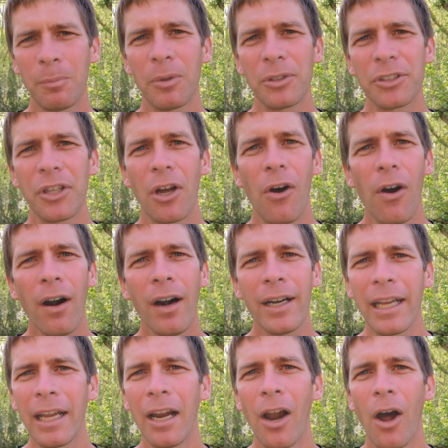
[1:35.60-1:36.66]
bizarre,
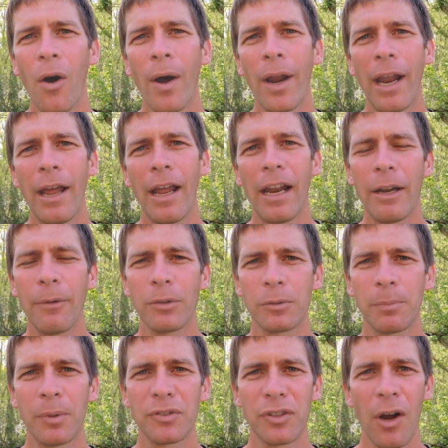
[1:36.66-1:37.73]
you know, and it, and it was
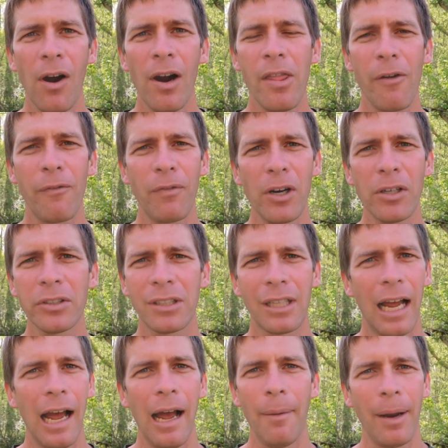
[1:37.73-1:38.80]
bizarre the first
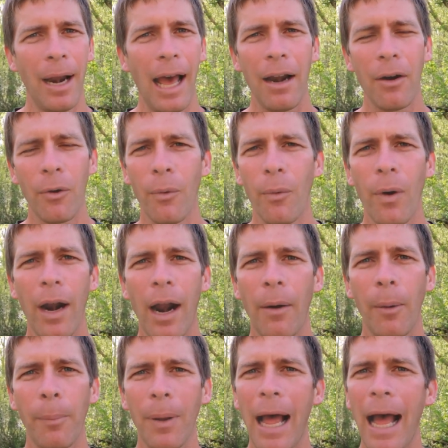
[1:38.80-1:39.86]
time, and I don't know what I
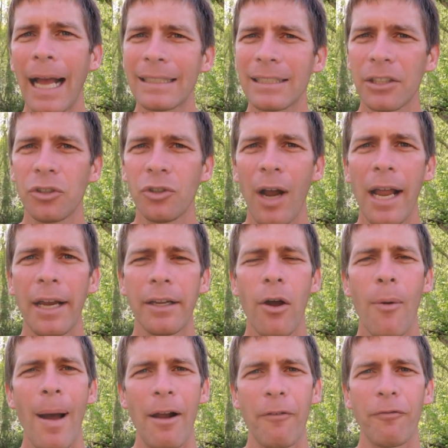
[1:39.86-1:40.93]
replied. I actually tried to
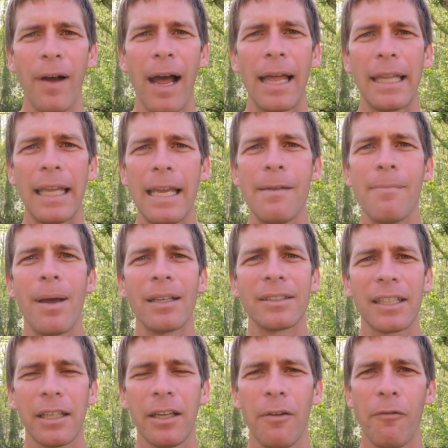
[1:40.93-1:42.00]
go back and find the
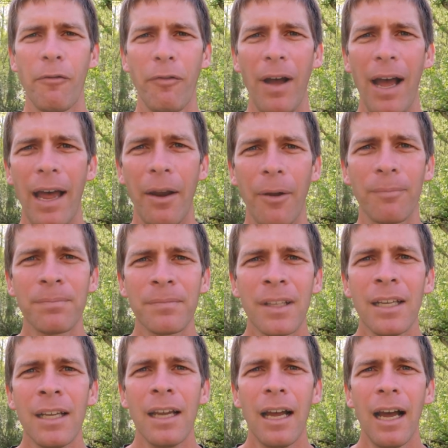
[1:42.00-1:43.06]
emails. I couldn't find them.
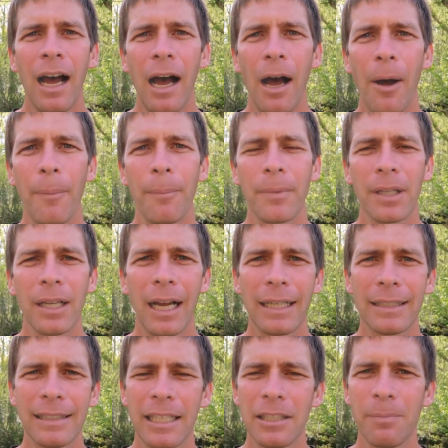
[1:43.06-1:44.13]
Um, like
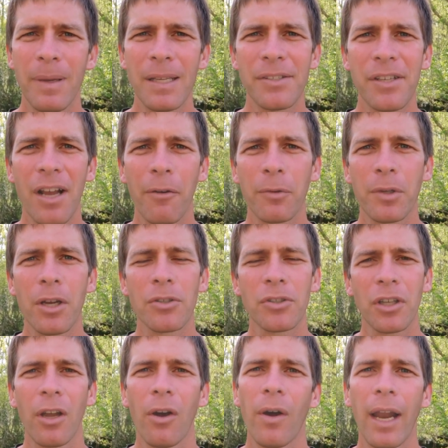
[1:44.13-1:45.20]
I said, it's been several
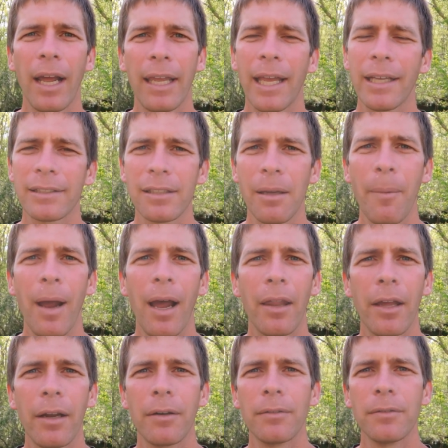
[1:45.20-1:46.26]
years ago, and I guess somehow
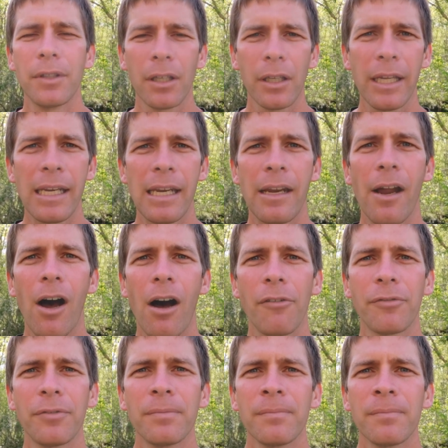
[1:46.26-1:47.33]
they're deleted off.